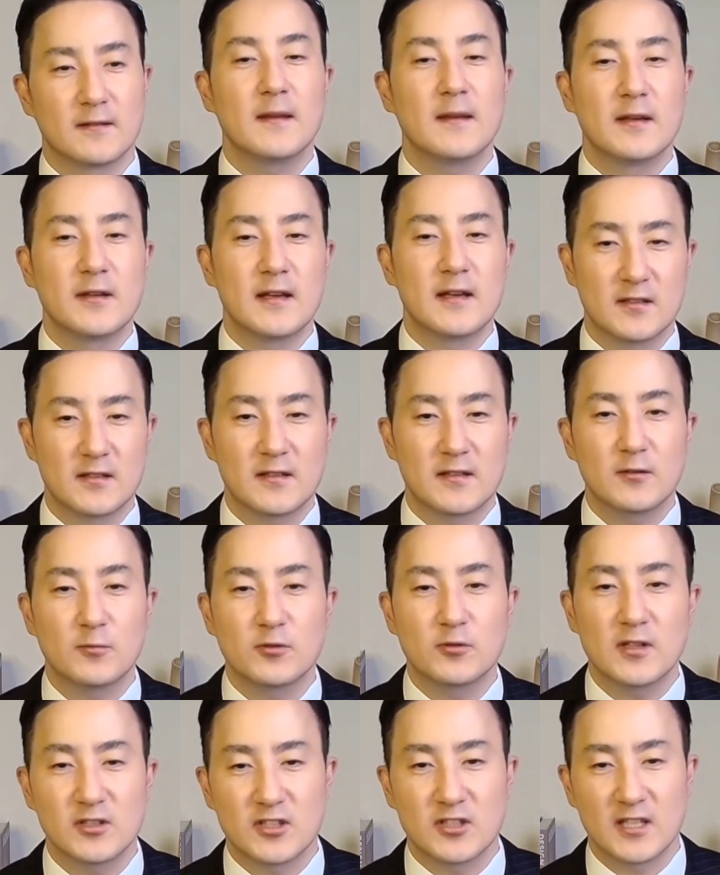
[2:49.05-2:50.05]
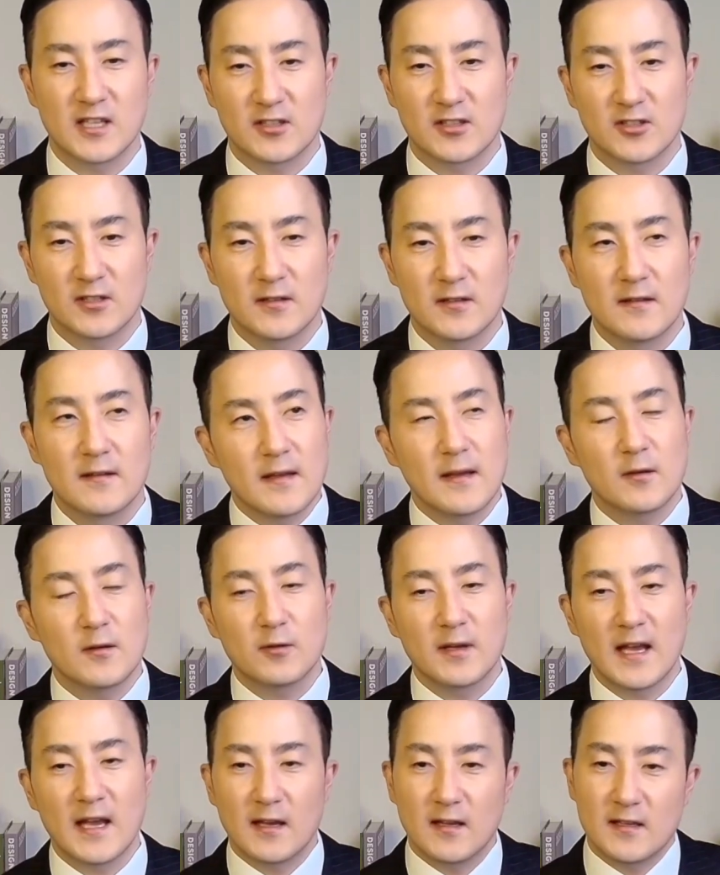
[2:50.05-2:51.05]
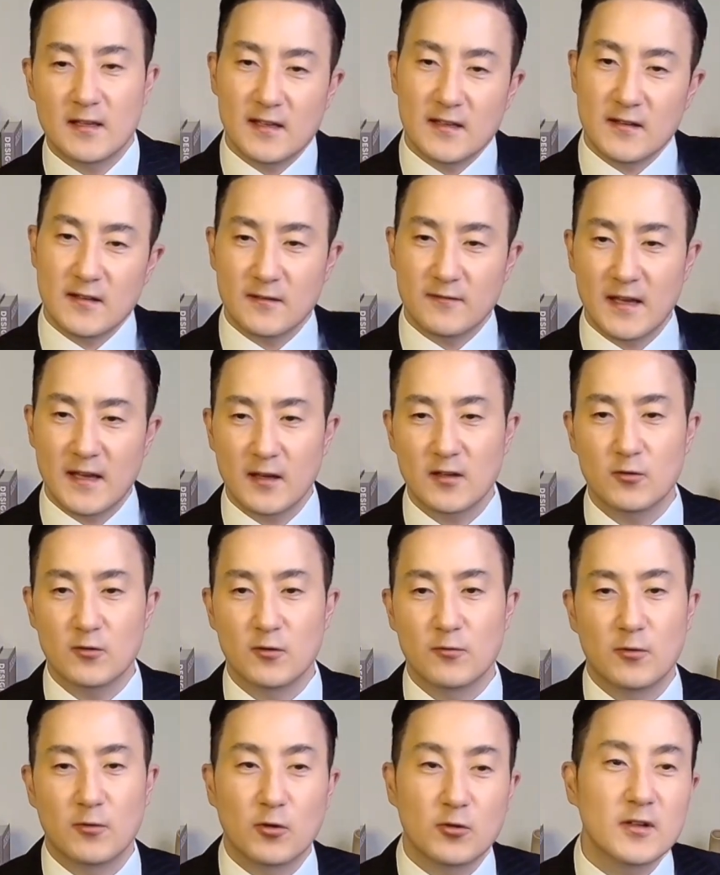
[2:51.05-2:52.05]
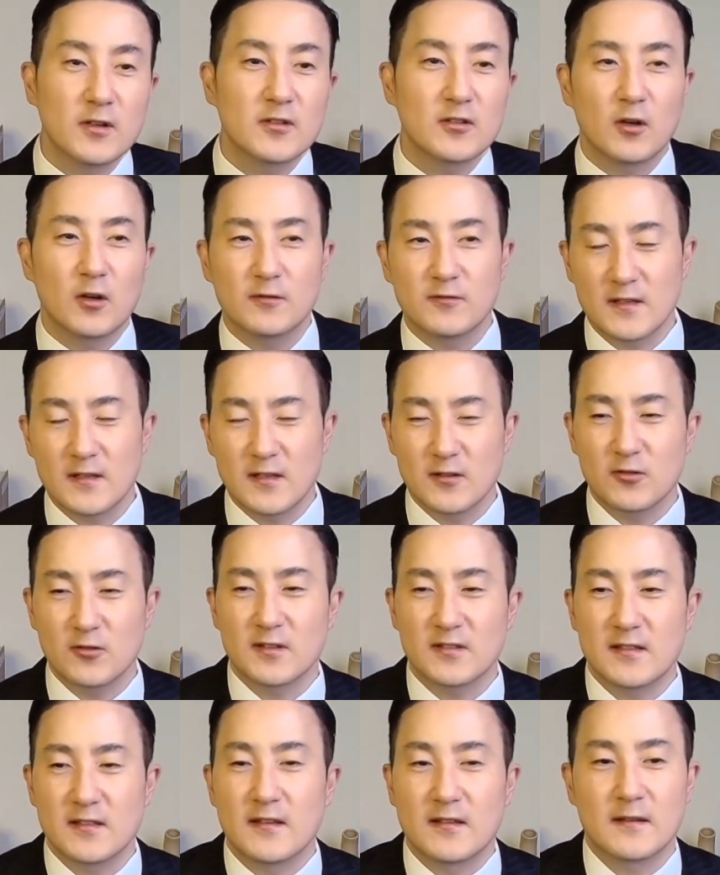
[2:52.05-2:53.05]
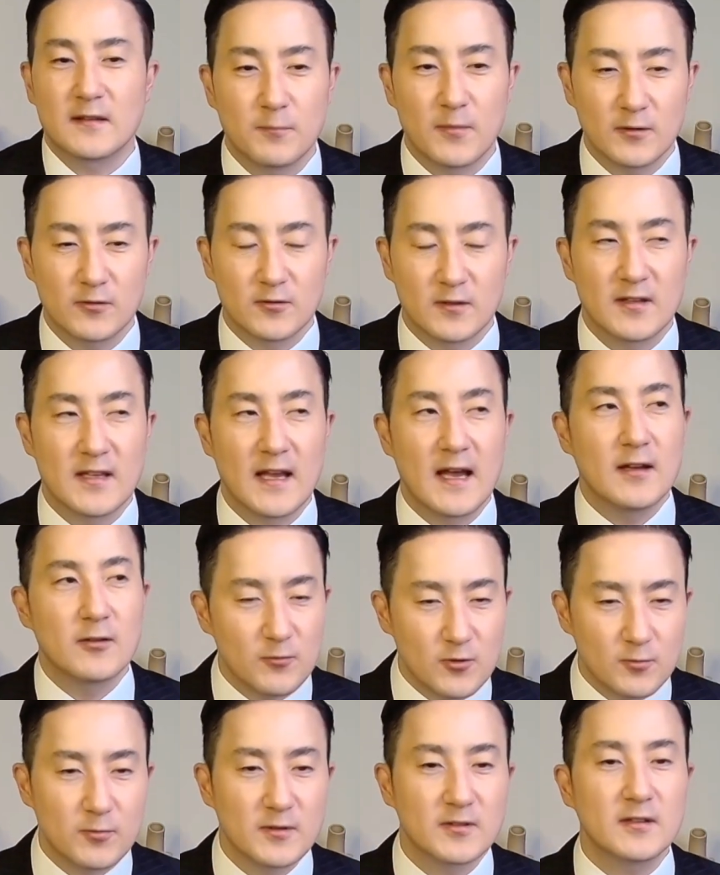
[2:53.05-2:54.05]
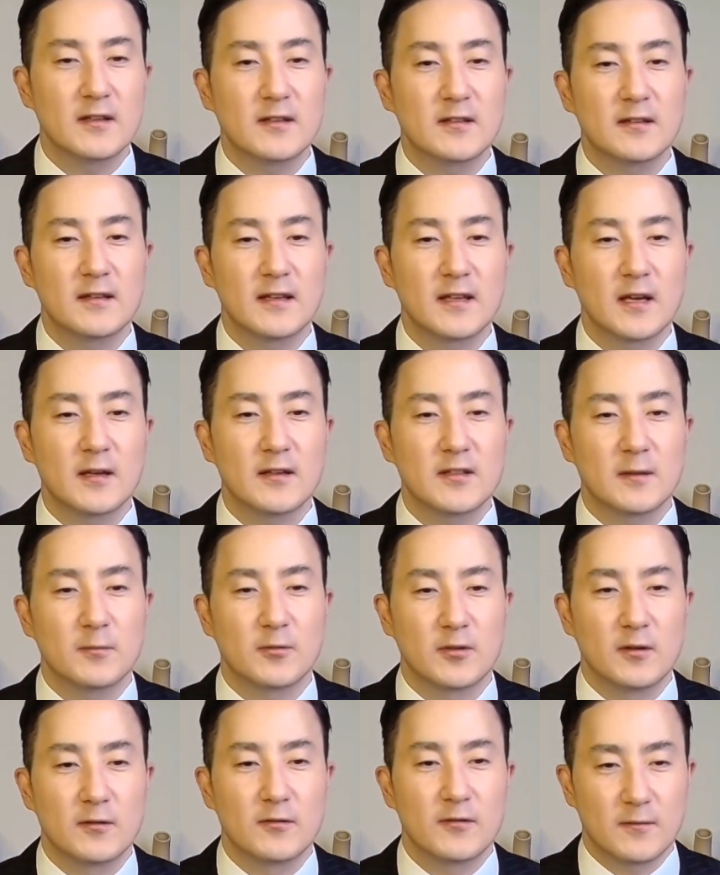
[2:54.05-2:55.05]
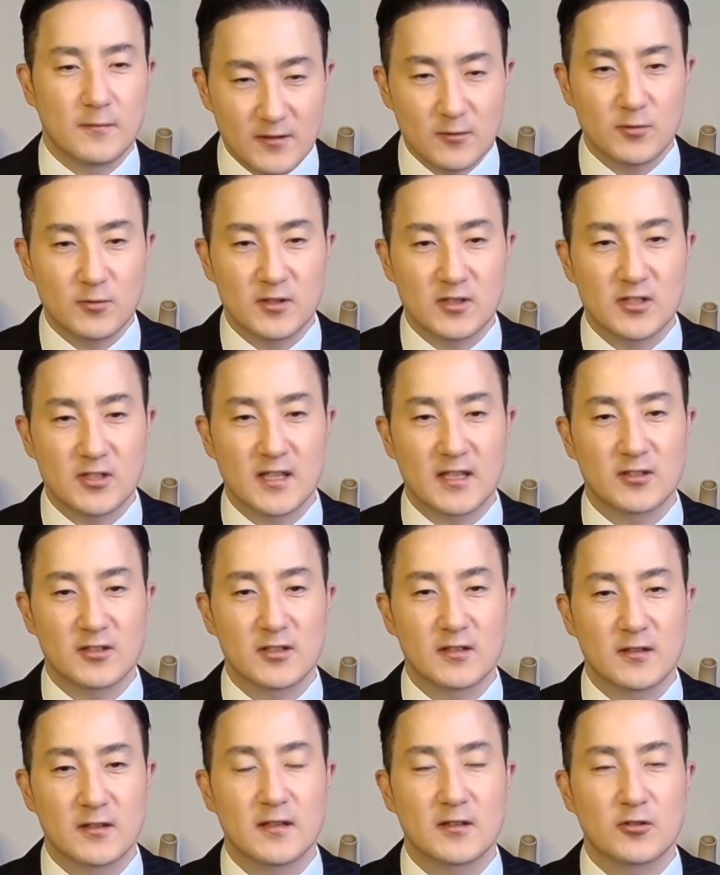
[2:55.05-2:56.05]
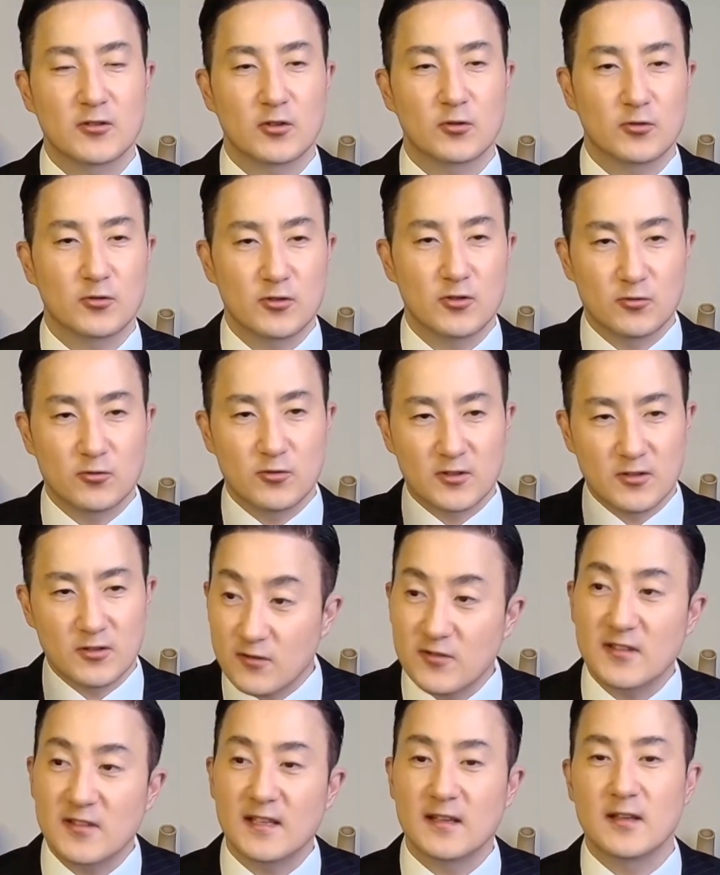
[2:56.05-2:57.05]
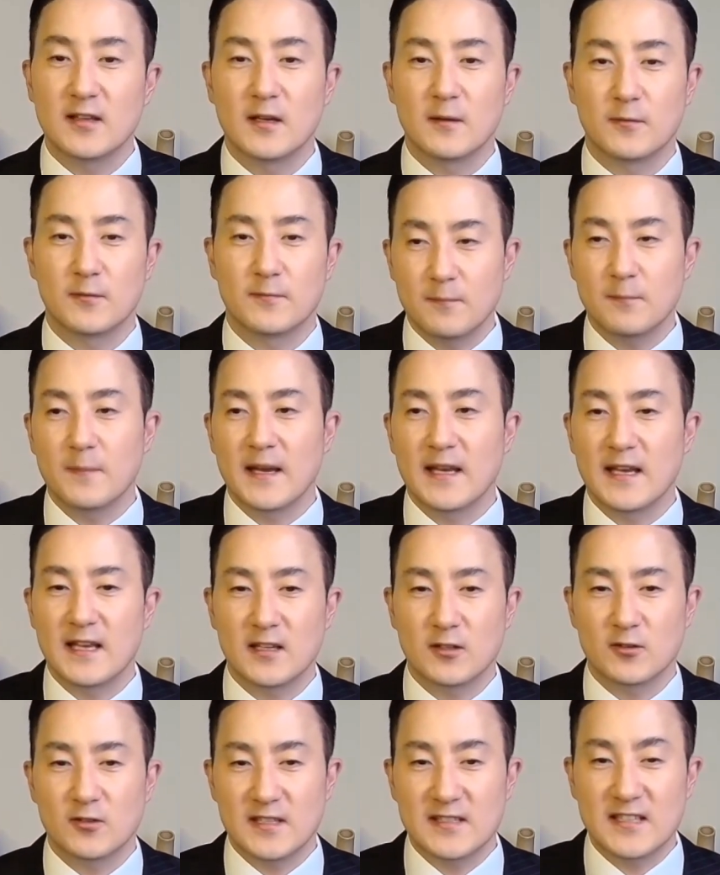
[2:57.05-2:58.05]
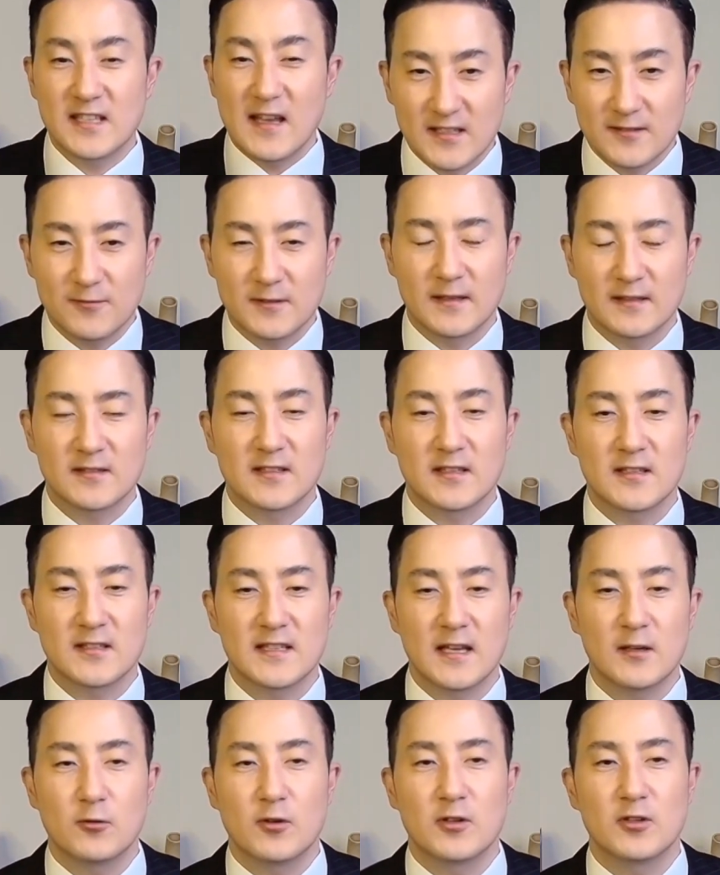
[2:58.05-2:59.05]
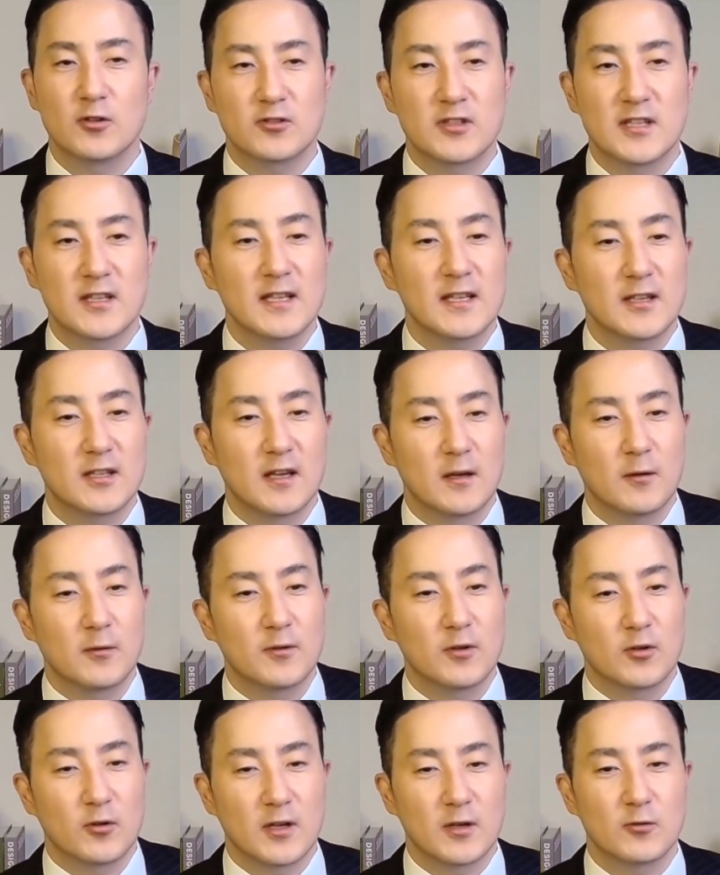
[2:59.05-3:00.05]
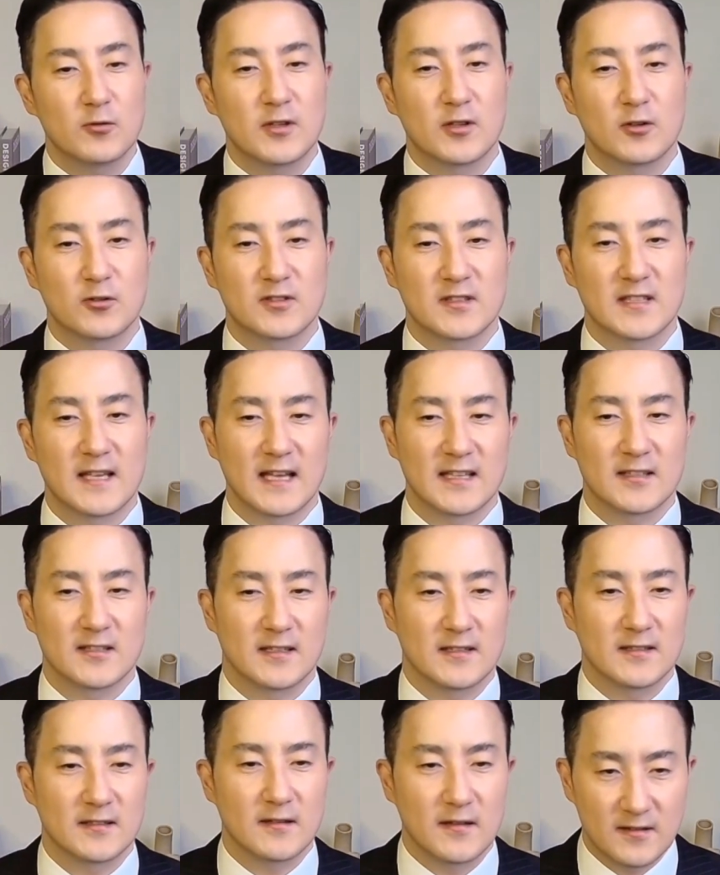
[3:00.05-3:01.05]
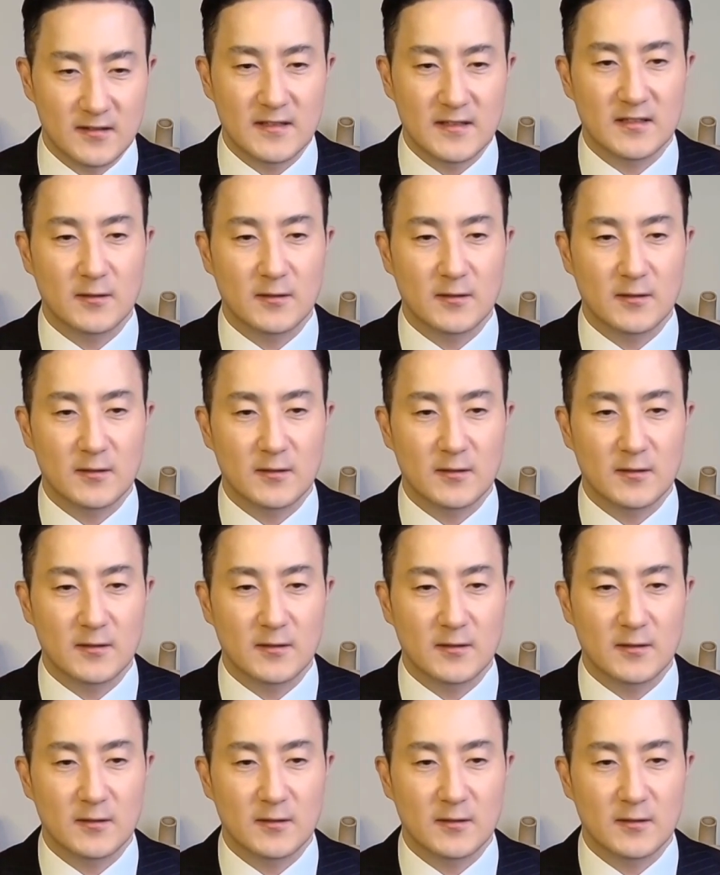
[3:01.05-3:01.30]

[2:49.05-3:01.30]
This is depreciation. In reality, the value of buildings often increases, but for tax purposes, the concept of depreciation is used to reduce income. By increasing expenses and reducing income, you can reduce taxes. This